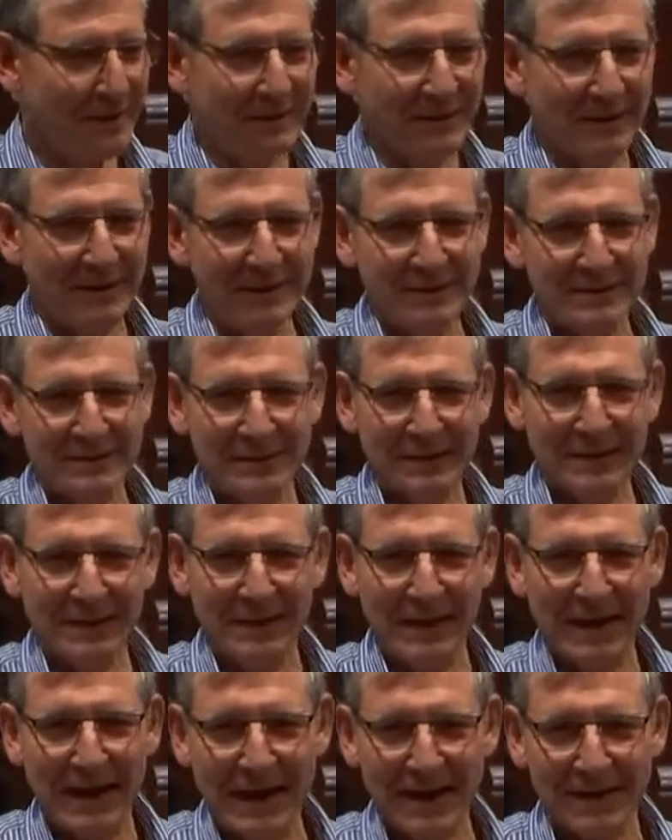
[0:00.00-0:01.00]

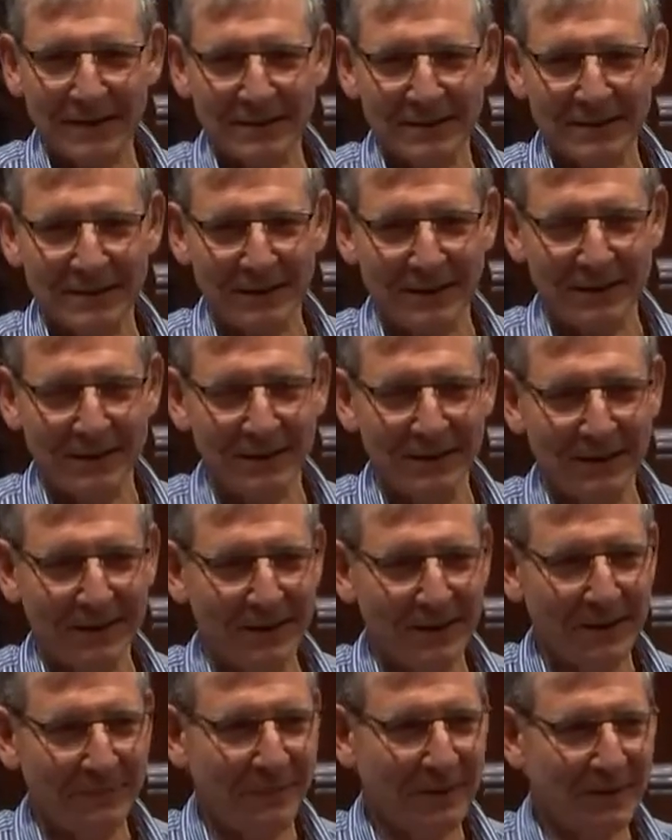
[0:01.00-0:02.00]
interconnected,
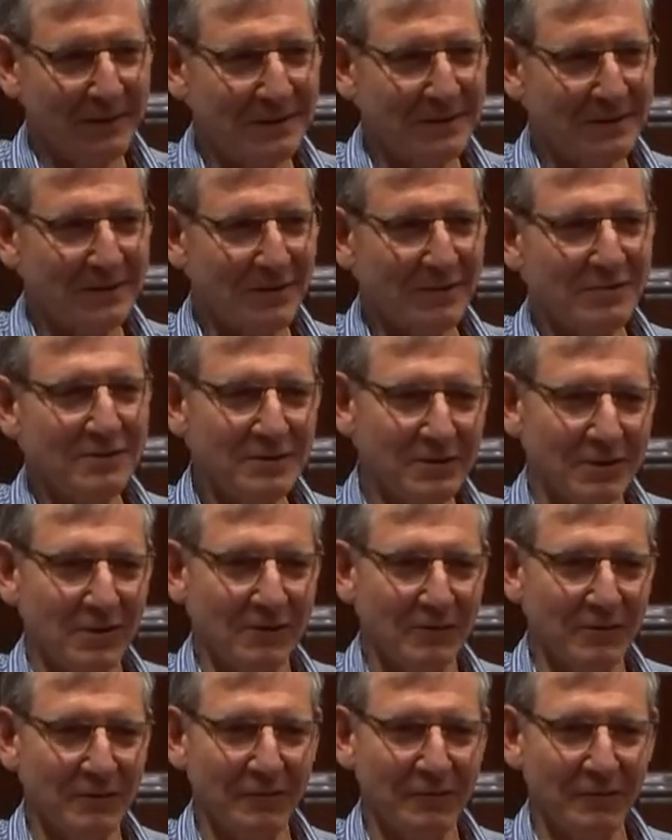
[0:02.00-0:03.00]
but so
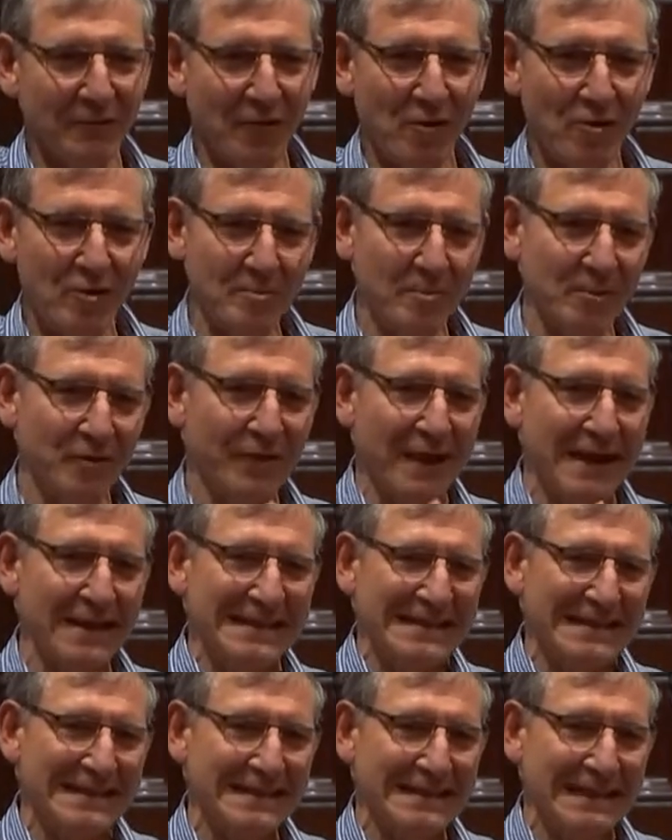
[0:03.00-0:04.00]
vulnerable,
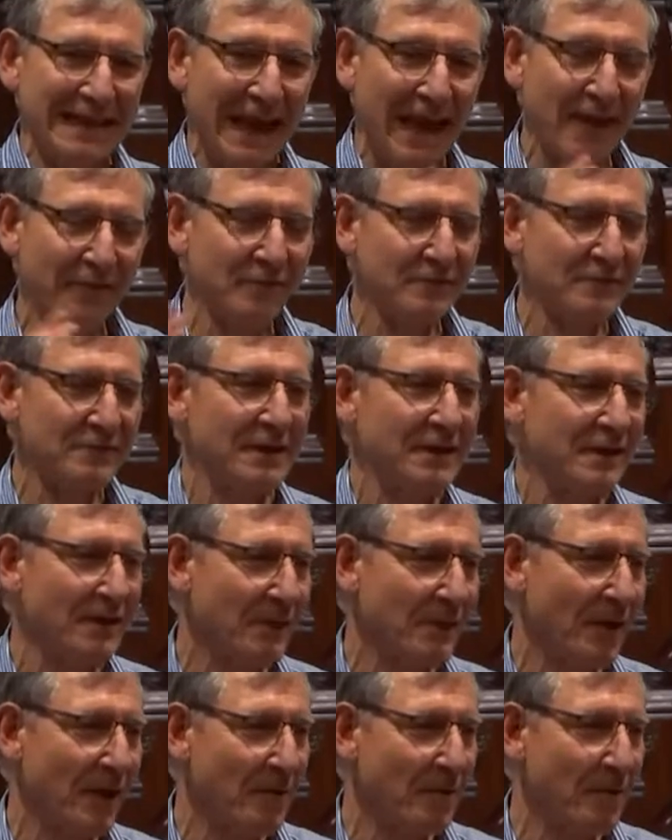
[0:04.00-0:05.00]
that scaffolding
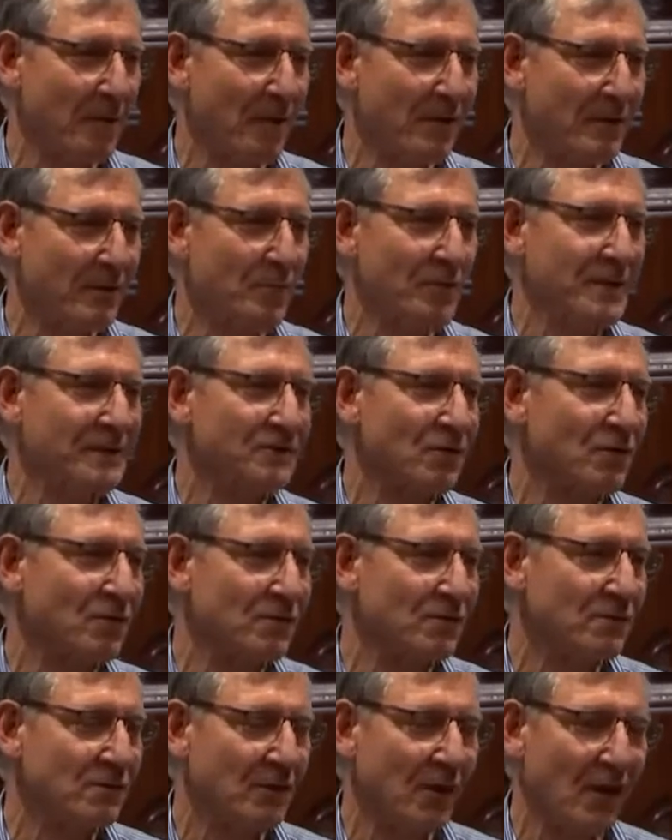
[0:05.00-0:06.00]
upon which
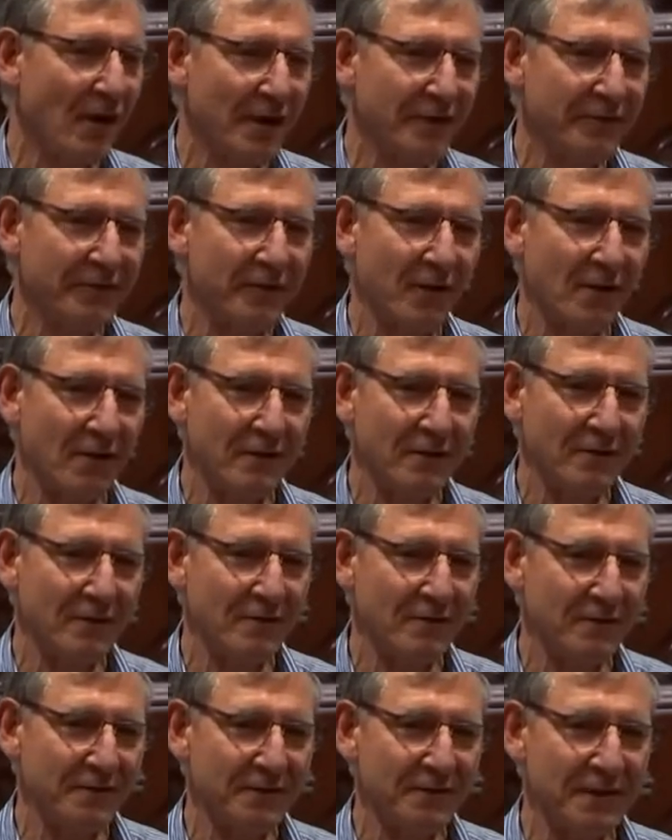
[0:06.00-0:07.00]
all life on
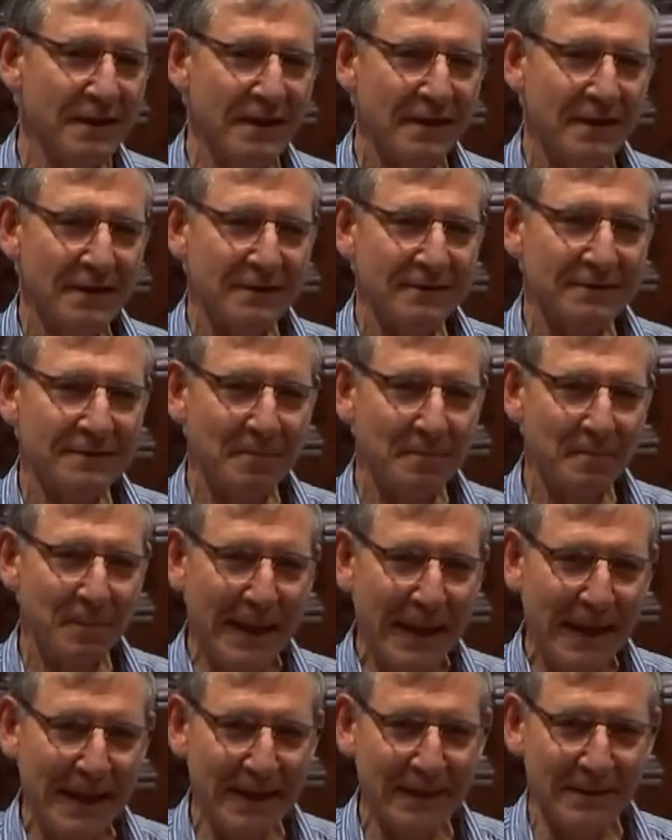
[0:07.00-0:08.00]
earth
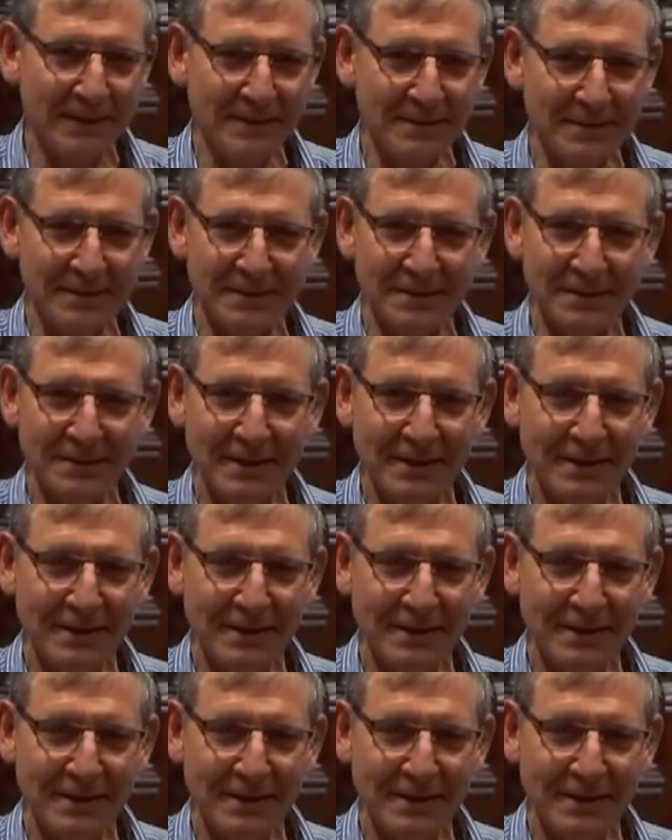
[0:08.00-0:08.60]
depends,